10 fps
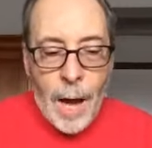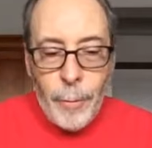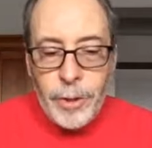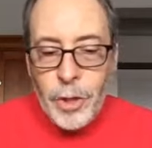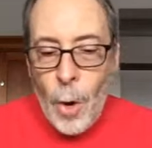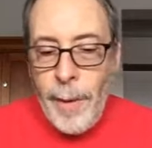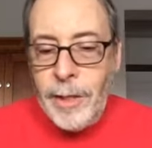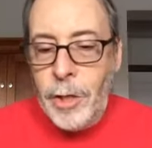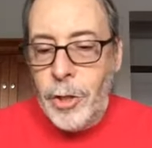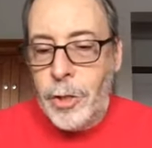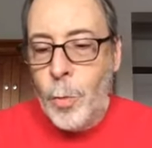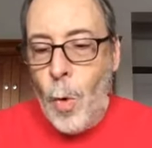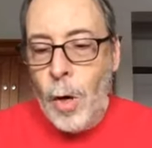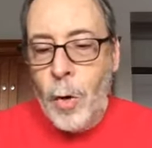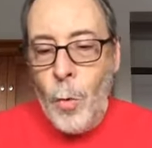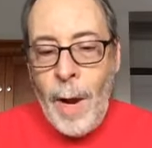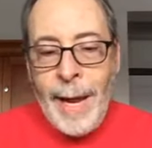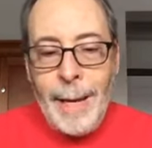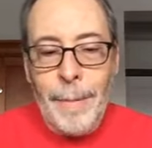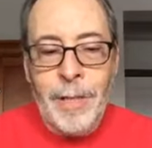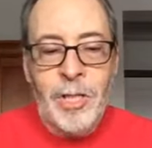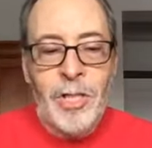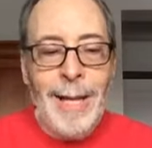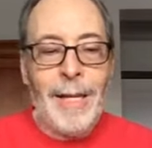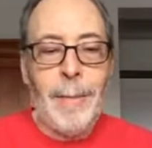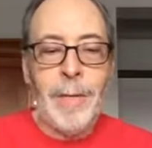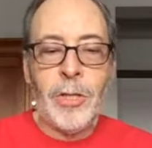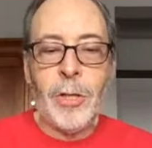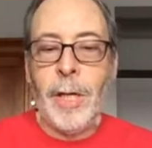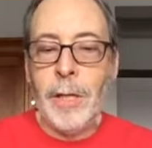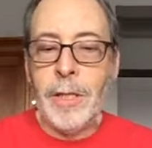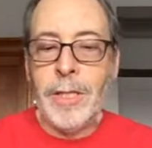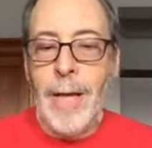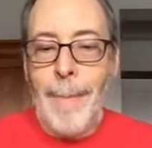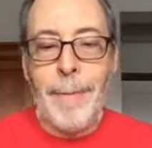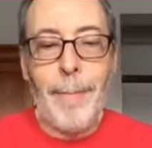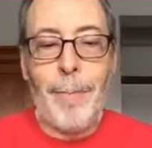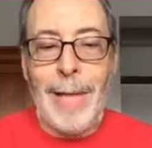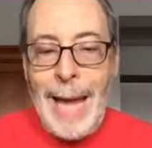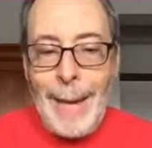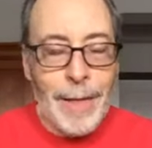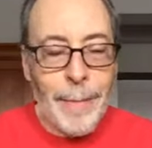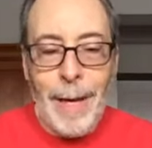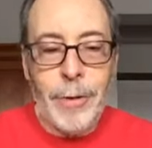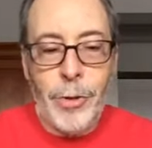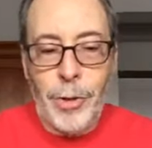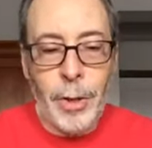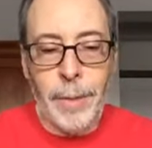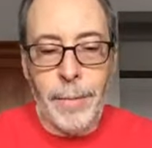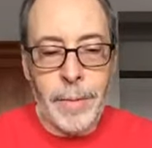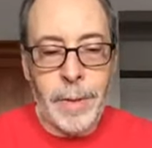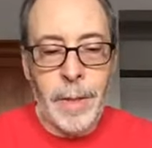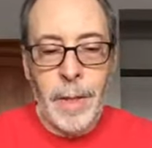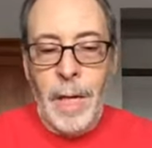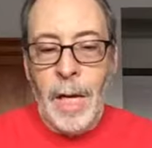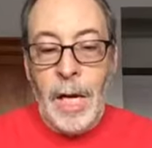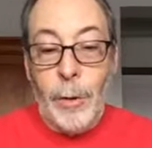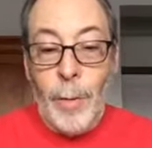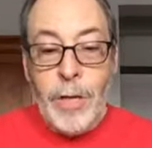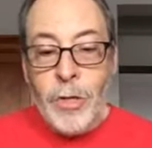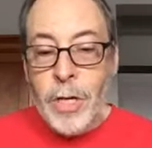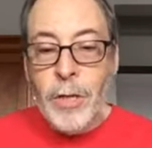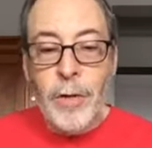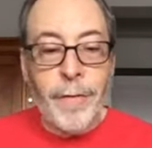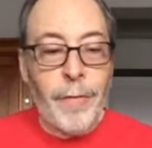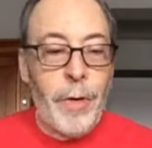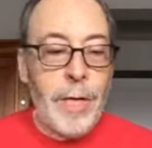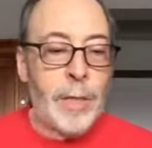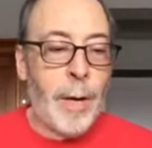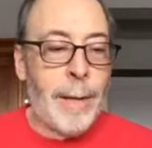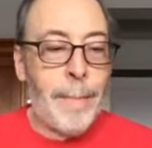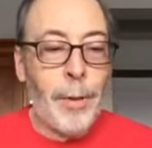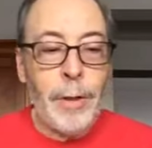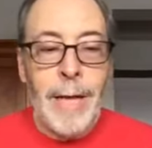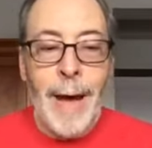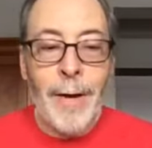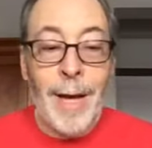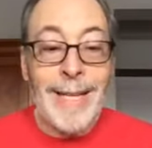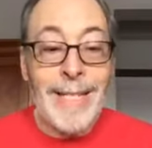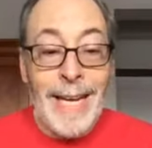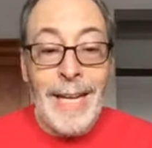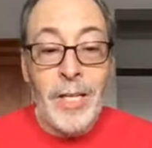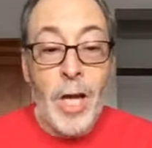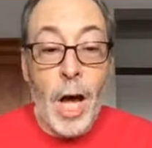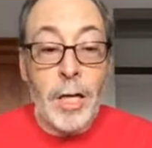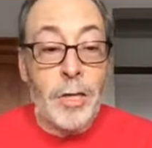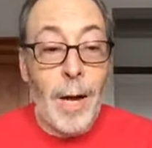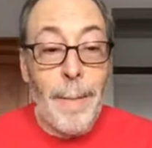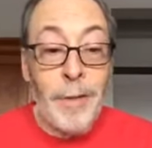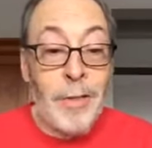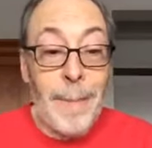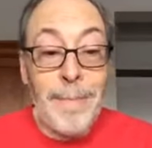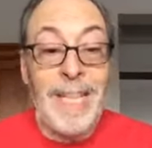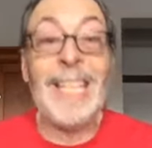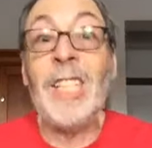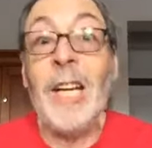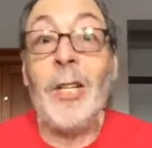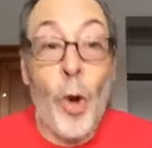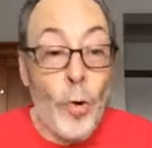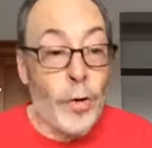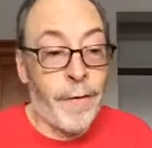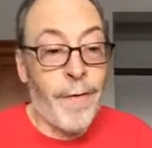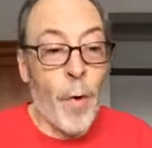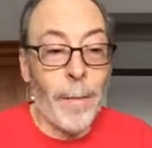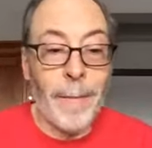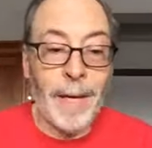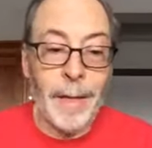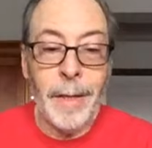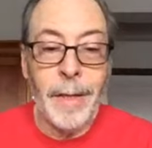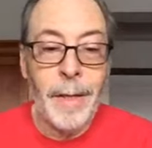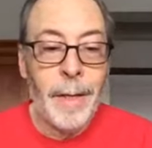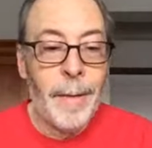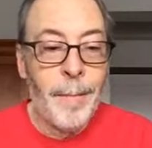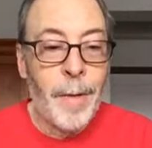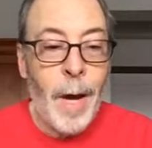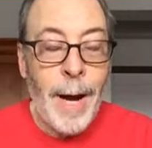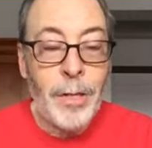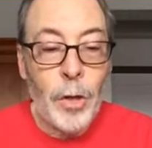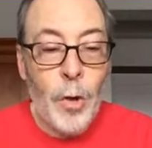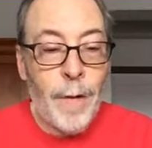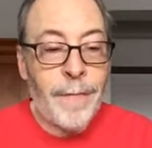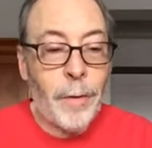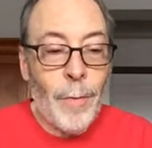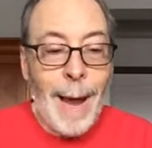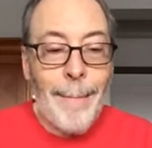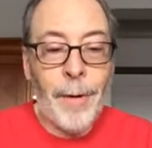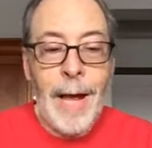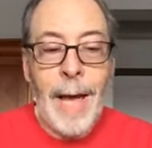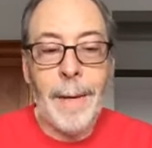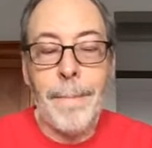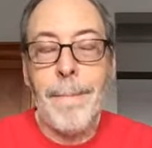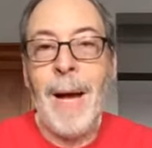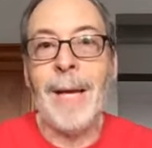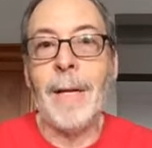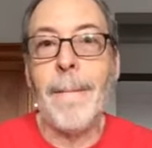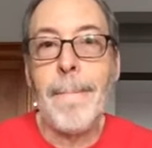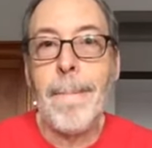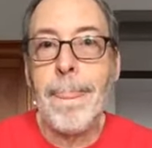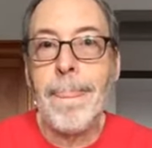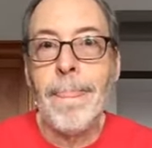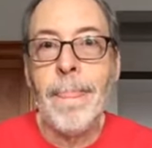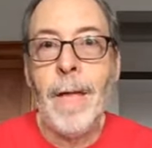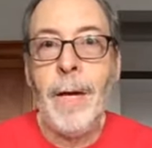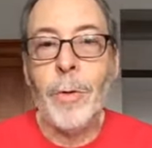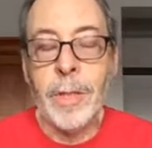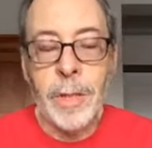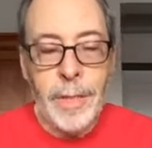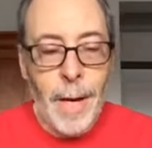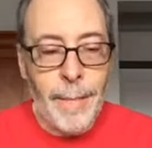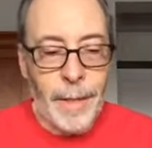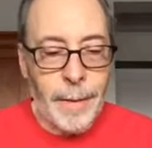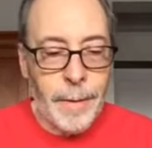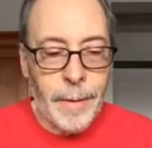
I was going to just walk away, but suddenly Mr. Hill stopped blabbing about germs. He reached into the freezer and pulled out a ding dong double dip Dixie Doodle for me. I took off the wrapper and had a bite. It was yummy.